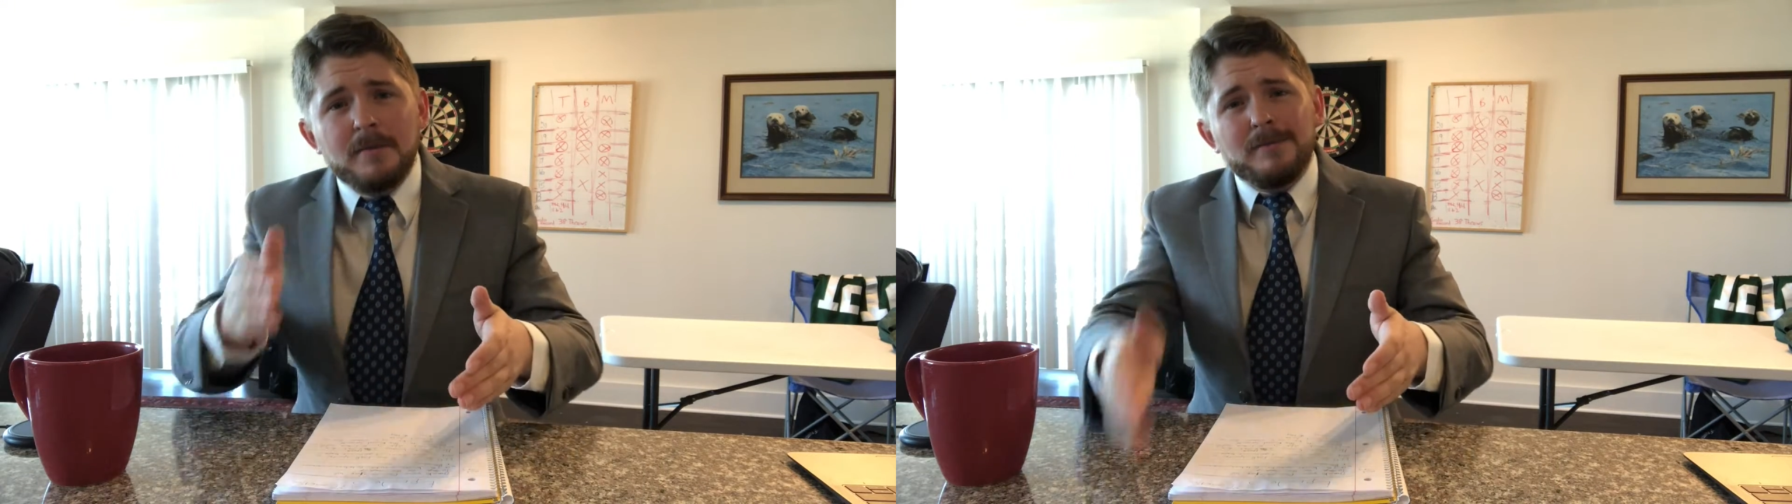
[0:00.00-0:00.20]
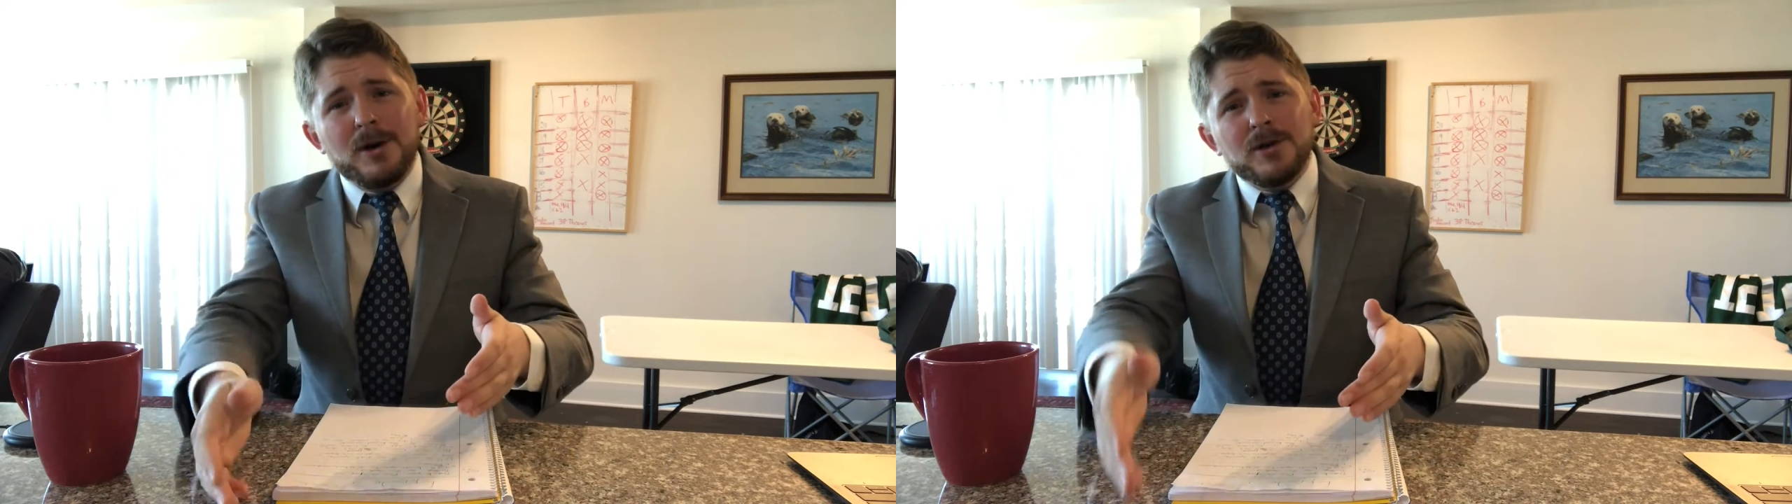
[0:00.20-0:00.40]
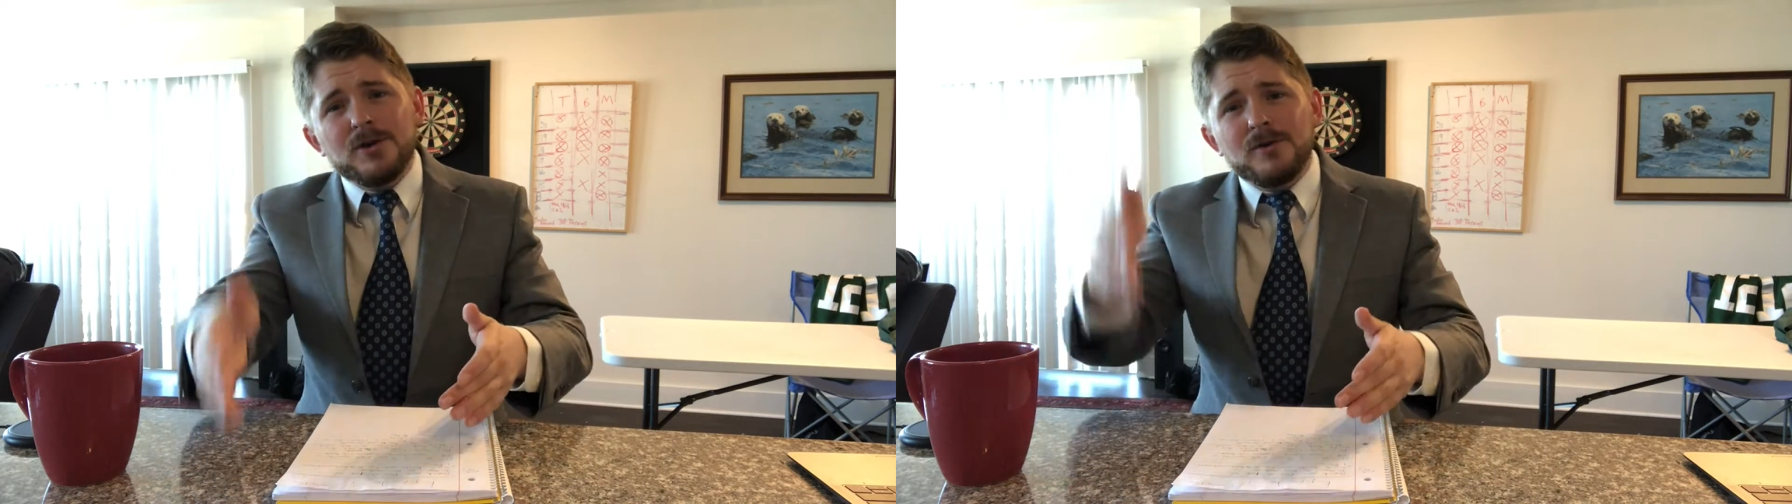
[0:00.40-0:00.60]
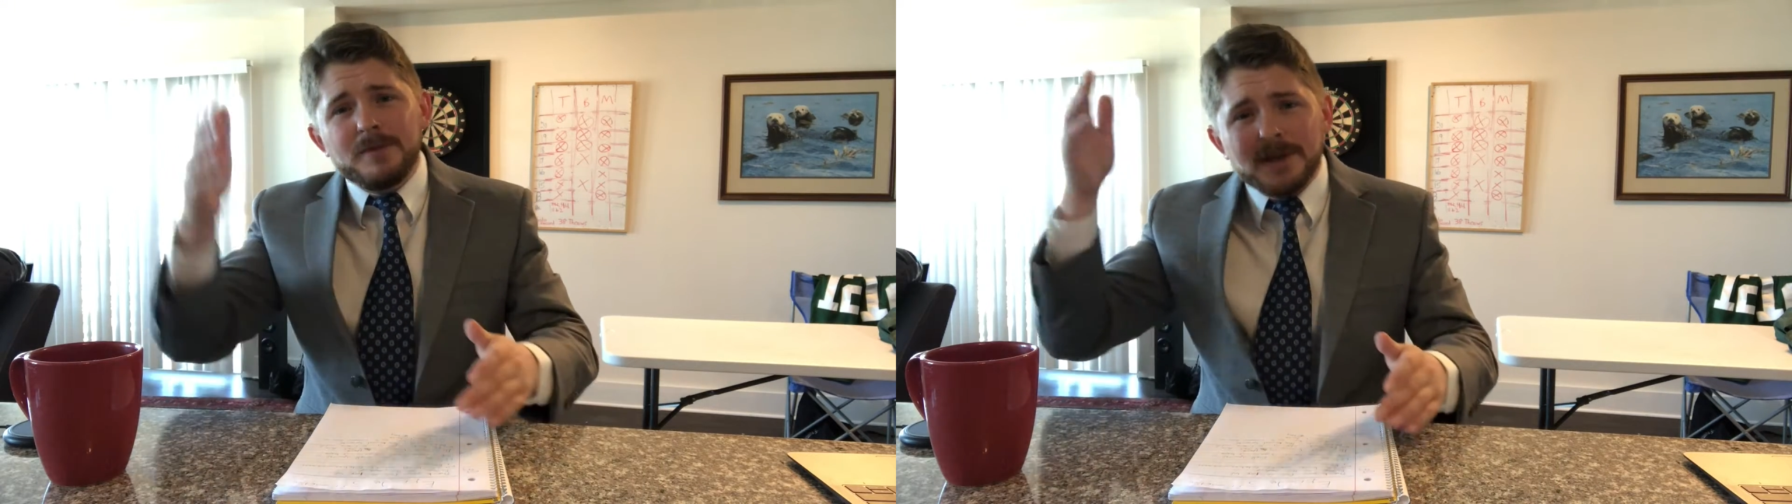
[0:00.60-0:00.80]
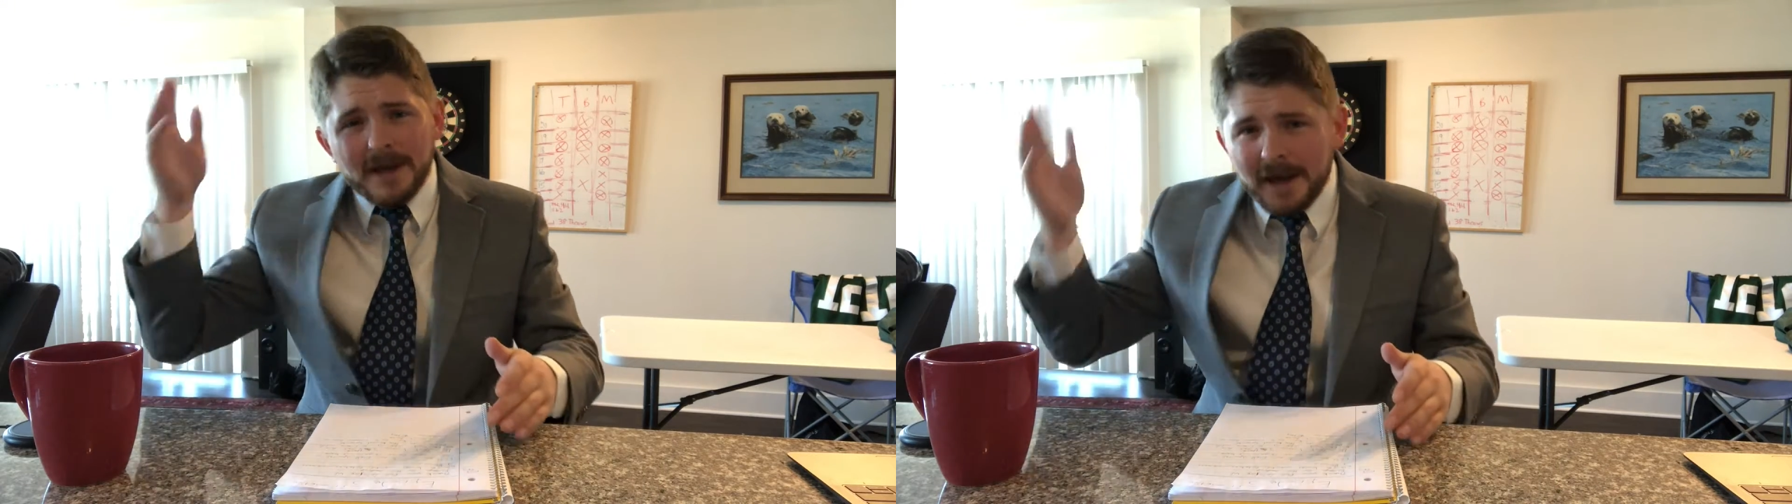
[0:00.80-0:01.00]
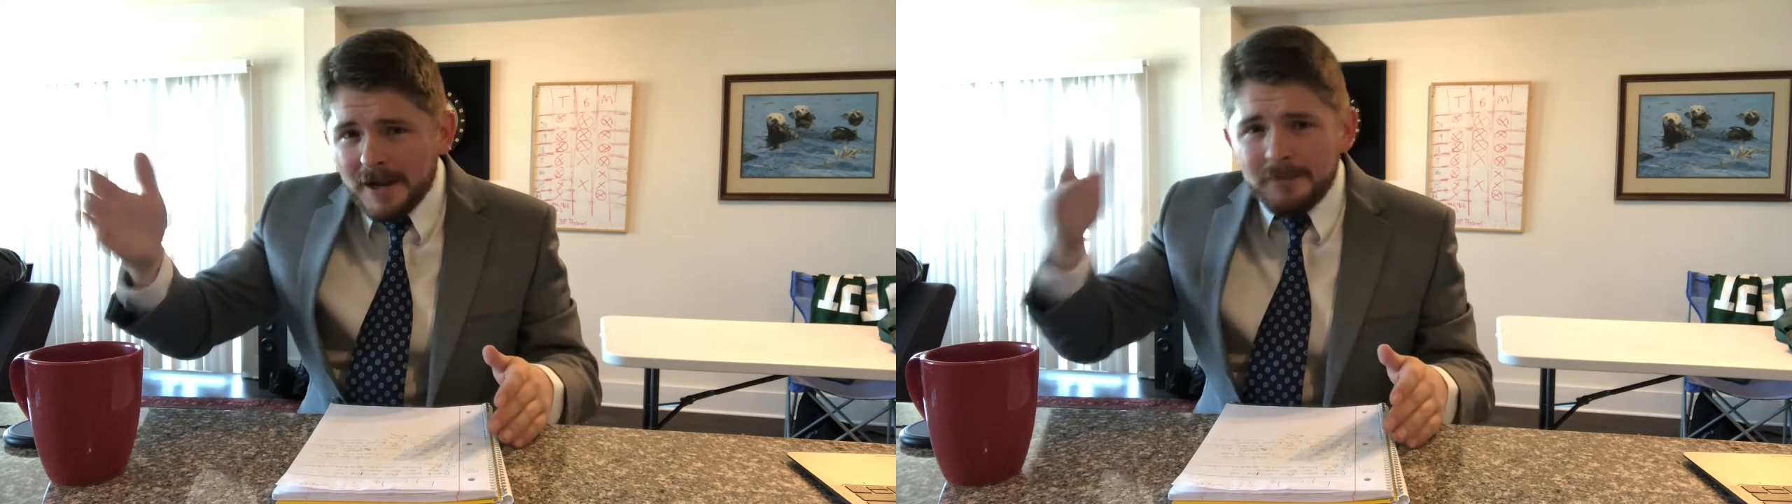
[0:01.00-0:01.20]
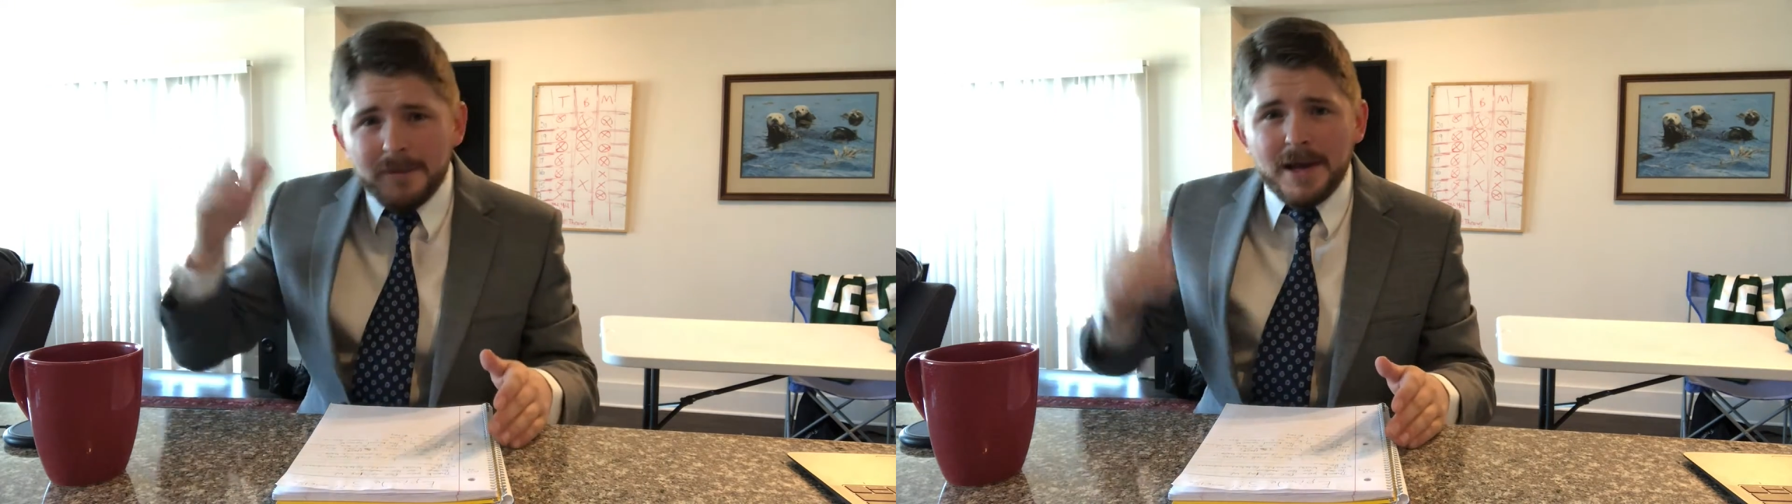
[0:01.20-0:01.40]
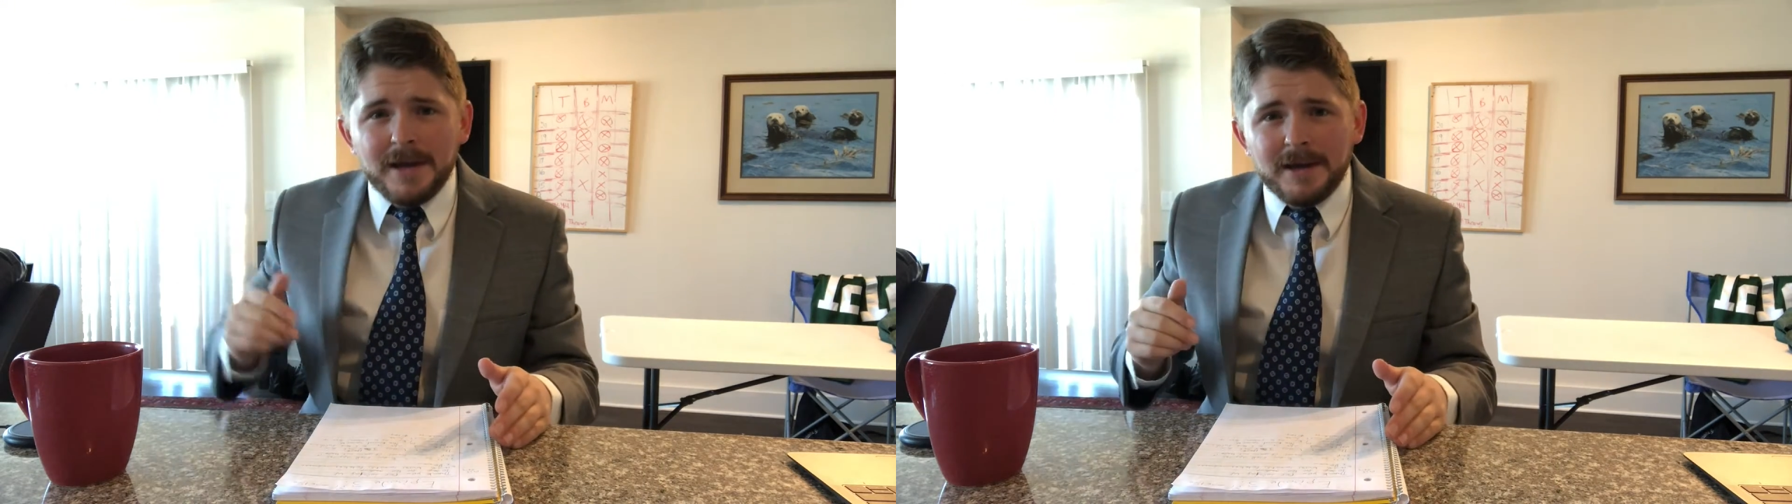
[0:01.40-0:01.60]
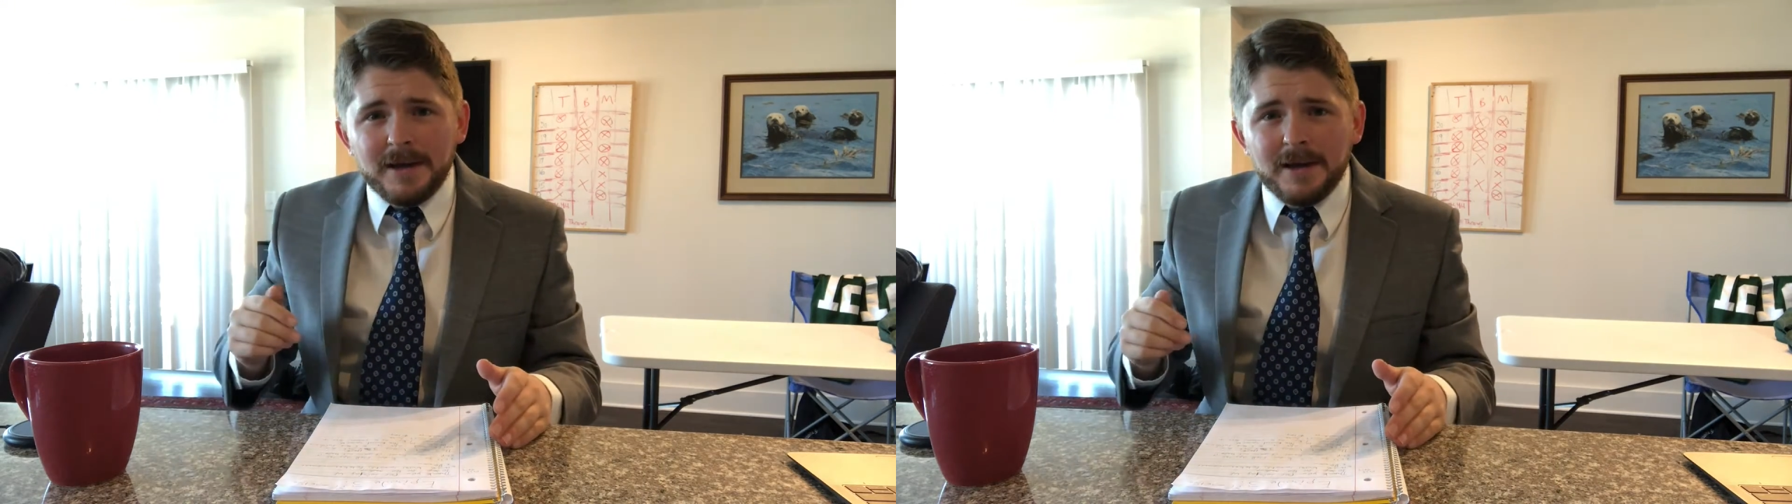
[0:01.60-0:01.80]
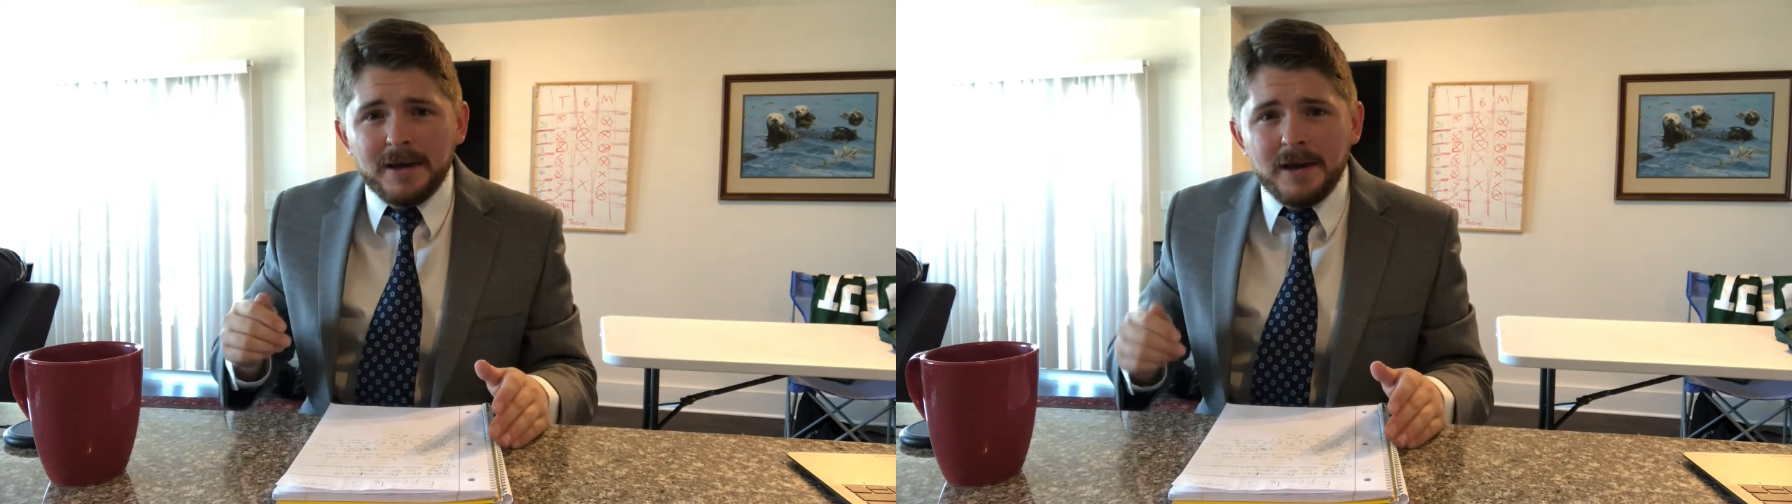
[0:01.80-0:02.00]
mushrooms, and
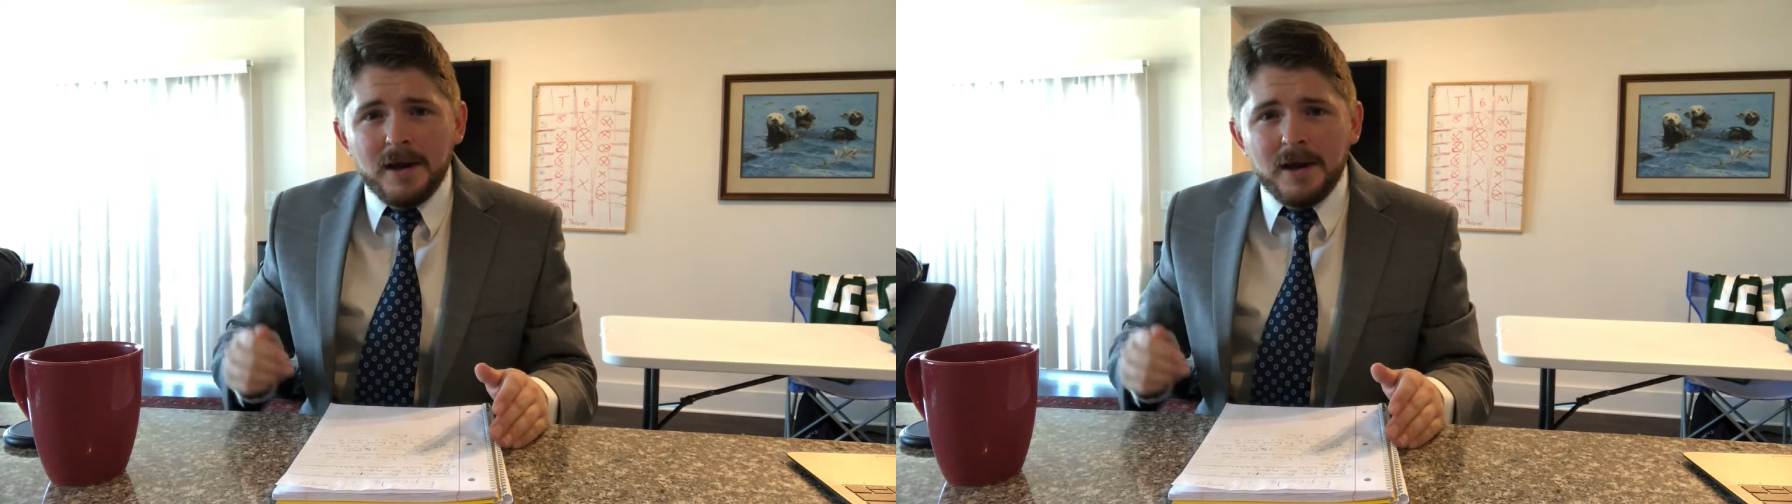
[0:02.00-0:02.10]
bacon.